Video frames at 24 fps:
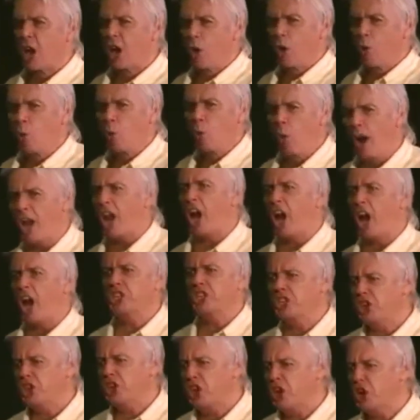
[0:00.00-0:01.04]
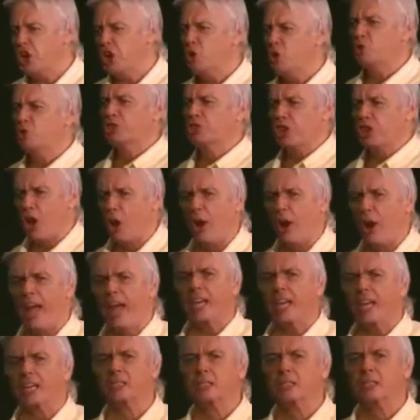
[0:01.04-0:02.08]
what are you
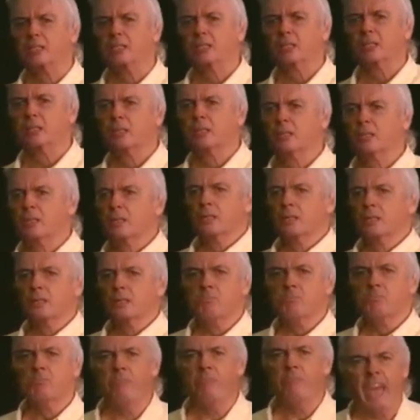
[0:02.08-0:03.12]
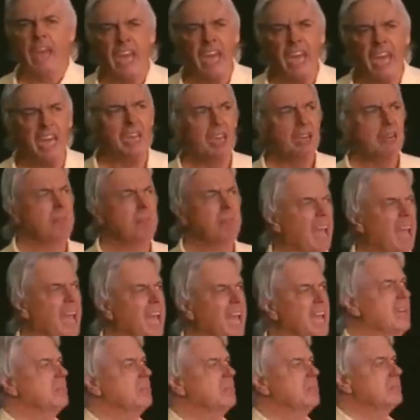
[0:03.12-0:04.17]
doing? Me,
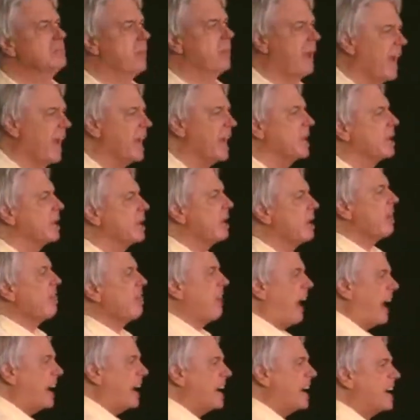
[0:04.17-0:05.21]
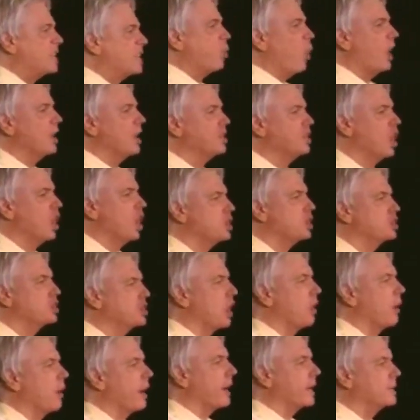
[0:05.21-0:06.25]
me, me. That is what you're
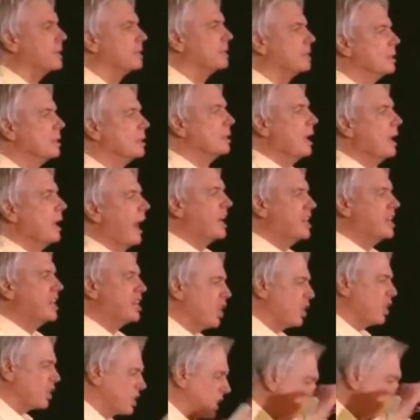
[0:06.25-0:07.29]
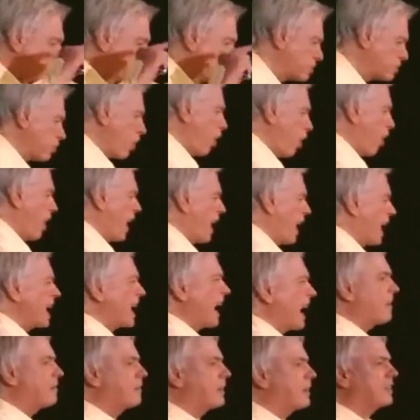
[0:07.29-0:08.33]
doing. And you're destroying
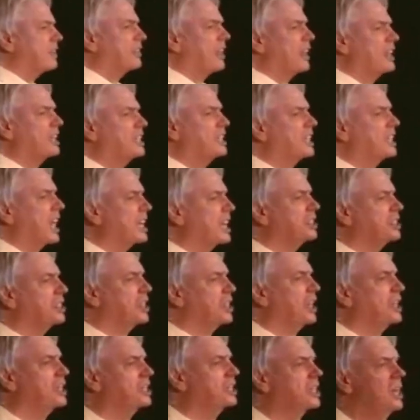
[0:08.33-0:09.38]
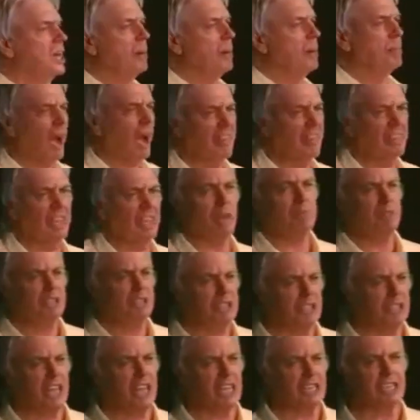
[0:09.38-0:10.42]
everything decent by the
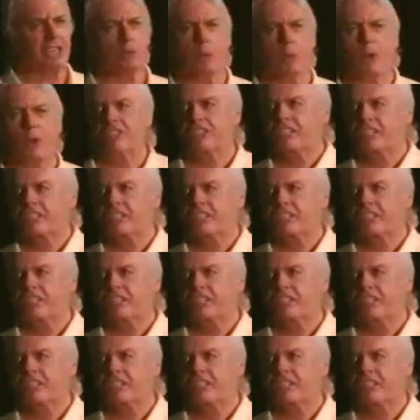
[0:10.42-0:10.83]
obsession with